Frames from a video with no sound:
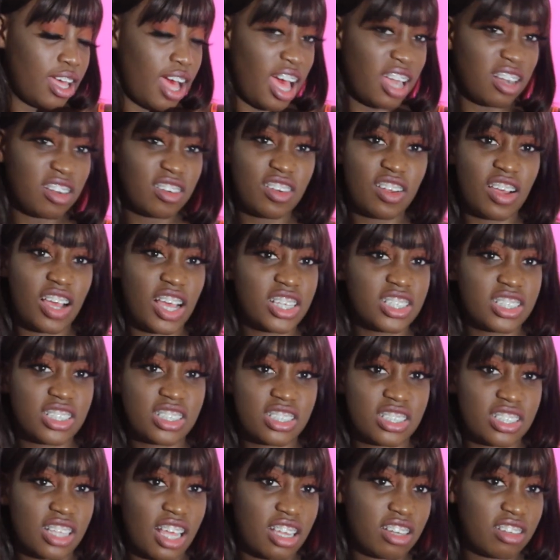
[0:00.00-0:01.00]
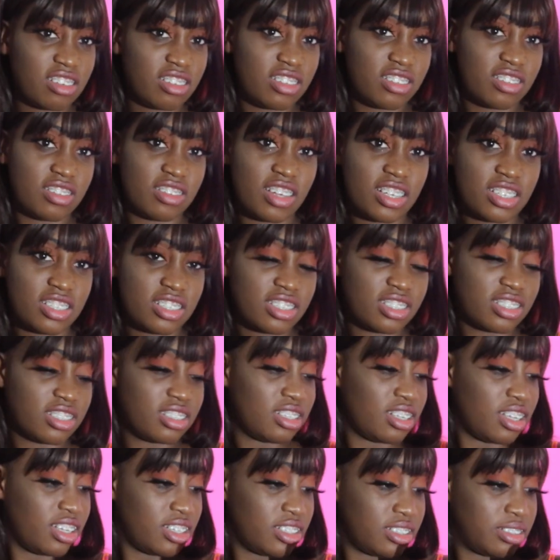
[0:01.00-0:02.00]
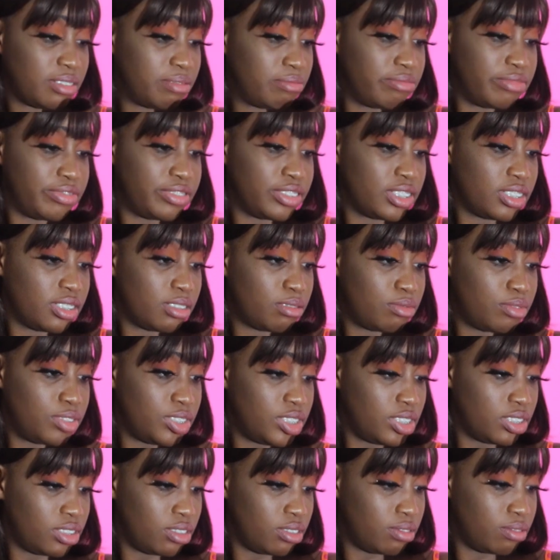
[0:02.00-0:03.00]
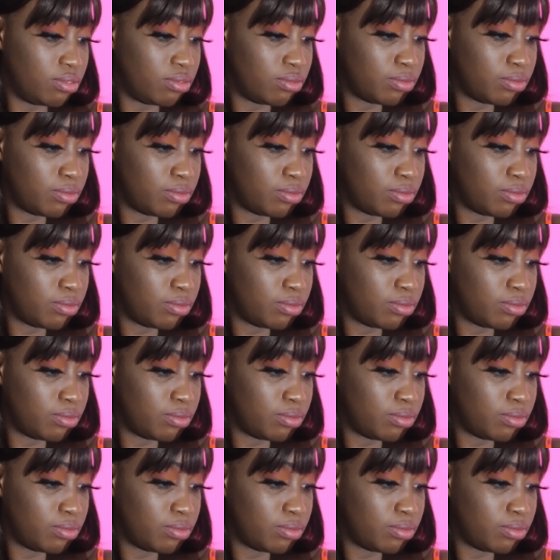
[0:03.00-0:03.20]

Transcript: I don't know. I don't know. I just like him for some reason.